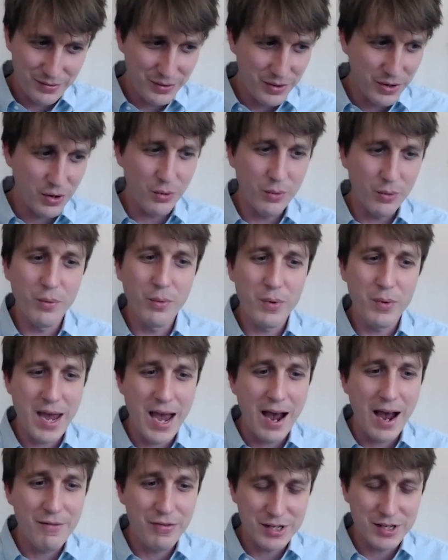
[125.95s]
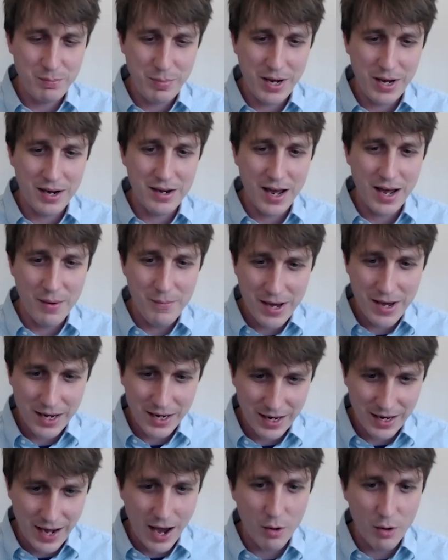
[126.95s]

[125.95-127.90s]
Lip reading: we have this pandemic and